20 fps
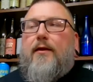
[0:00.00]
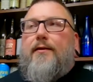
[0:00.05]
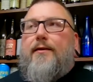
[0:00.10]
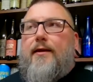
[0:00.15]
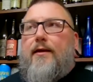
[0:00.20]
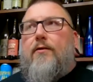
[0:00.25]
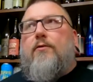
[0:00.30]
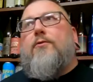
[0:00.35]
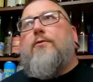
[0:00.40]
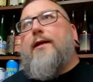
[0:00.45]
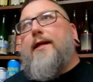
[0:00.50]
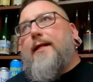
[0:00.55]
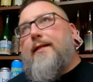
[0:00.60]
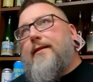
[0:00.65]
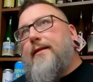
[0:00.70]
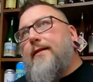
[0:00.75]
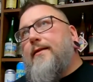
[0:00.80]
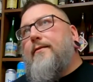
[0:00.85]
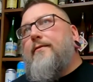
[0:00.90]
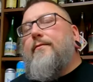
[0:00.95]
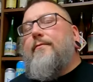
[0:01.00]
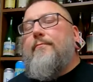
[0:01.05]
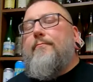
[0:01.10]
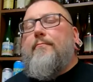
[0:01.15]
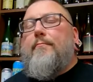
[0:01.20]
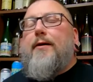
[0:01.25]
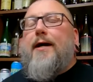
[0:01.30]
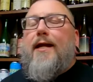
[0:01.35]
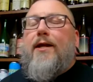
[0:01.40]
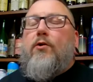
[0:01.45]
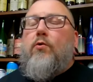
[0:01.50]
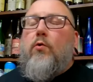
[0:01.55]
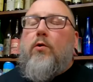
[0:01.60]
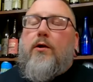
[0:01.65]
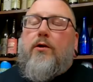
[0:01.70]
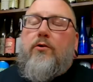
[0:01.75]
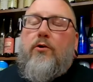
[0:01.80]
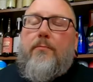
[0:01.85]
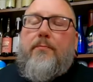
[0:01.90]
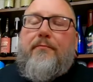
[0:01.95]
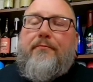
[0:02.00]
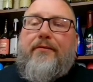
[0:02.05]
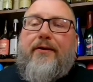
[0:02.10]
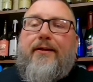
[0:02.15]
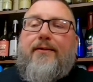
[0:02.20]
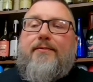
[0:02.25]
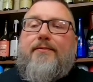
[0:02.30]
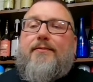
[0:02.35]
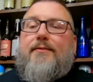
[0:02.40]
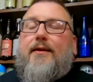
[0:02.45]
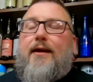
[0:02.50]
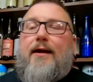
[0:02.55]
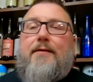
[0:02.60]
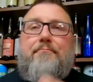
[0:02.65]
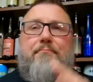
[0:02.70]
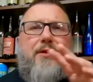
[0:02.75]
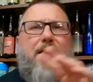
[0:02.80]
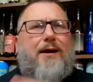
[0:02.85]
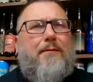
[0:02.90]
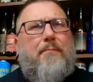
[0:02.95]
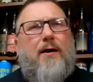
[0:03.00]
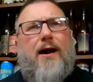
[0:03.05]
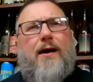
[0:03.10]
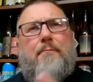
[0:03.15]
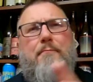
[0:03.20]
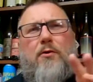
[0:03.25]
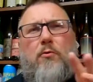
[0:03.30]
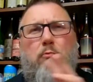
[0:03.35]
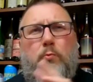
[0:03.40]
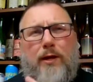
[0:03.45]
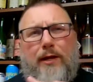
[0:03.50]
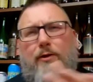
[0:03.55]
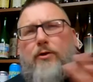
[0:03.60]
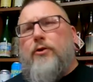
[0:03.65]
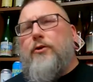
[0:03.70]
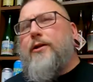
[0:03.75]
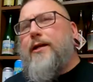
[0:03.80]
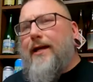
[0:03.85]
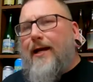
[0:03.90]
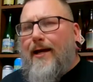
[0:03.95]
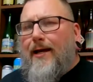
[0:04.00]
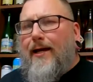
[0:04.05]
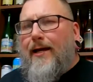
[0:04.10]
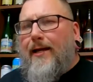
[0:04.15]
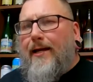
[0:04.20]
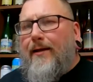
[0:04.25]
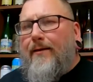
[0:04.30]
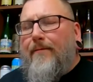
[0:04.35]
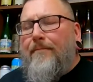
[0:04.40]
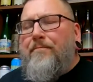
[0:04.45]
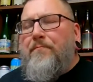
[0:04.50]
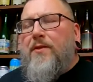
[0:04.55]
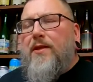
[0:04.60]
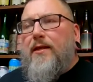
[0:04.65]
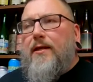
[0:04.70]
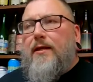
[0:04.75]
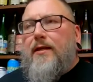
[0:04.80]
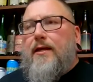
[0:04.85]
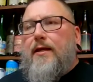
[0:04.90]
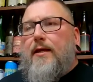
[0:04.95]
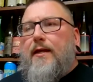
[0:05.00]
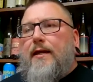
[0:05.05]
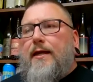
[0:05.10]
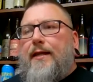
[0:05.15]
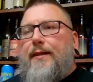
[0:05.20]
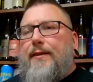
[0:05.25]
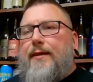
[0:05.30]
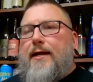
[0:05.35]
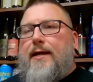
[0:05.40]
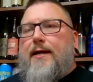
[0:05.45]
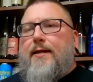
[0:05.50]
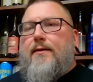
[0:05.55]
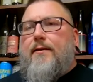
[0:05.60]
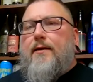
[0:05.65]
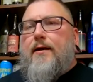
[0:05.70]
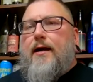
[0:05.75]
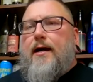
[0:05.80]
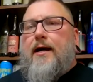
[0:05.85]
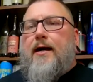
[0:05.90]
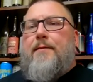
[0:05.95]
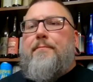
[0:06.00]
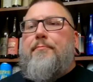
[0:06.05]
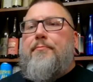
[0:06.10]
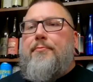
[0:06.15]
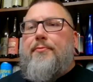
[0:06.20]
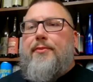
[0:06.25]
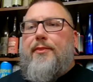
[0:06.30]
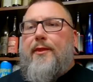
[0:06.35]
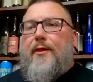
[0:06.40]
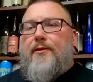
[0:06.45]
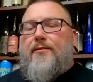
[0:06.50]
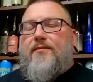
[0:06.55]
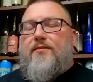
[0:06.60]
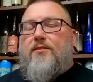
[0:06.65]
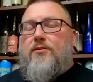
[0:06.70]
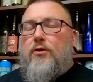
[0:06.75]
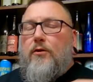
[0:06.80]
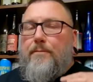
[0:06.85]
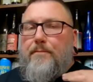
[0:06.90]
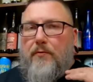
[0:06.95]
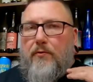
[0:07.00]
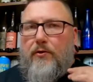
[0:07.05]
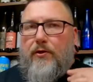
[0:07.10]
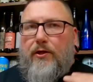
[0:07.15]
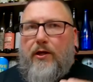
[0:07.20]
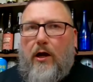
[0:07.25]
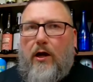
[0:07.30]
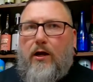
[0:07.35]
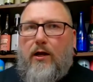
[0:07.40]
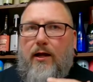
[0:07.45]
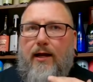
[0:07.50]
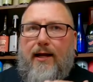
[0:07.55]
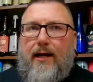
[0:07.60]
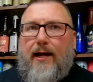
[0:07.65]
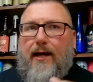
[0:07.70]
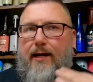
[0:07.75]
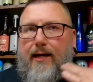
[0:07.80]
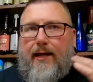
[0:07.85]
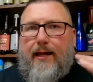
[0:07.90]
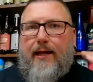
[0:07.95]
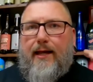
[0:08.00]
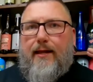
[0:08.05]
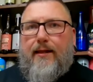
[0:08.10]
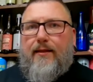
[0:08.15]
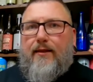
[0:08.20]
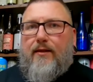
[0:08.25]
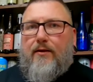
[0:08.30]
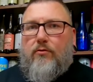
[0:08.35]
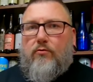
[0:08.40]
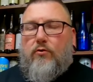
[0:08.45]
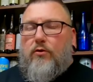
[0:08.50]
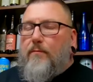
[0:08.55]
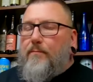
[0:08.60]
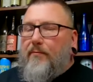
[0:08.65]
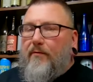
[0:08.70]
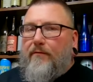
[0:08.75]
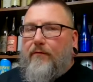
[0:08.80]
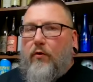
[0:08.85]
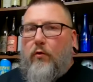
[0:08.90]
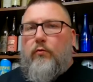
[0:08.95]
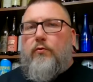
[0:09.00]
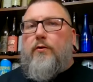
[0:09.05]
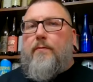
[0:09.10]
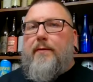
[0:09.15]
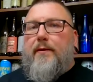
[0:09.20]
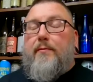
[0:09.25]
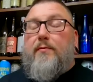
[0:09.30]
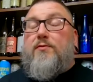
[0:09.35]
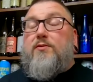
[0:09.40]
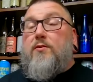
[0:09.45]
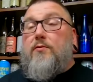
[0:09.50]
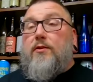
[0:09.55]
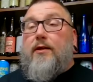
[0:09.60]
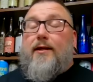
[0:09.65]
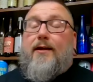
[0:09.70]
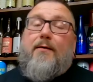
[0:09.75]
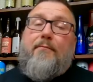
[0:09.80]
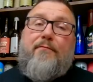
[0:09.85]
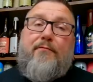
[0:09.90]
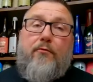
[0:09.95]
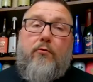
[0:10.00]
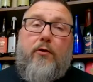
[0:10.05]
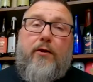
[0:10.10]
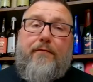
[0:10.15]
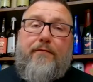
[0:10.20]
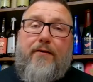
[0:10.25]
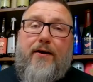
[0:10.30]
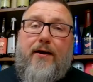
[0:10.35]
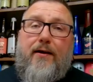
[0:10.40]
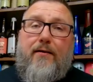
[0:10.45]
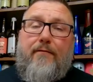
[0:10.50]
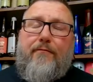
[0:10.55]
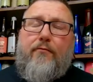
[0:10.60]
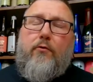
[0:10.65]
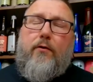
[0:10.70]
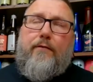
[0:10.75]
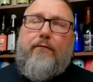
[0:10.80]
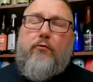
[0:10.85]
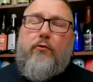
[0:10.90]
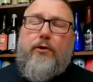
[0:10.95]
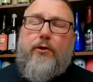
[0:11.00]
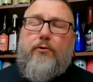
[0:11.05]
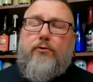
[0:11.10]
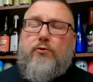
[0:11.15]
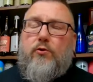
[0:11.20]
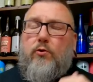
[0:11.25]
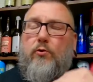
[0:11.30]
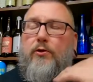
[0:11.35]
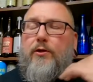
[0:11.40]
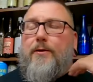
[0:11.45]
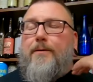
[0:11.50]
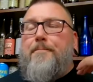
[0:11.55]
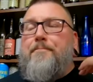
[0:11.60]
Now, granted, my core group of friends, I'm a weird guy in that I'm the super young guy in the group of older people. So, like, I'm 44 years old.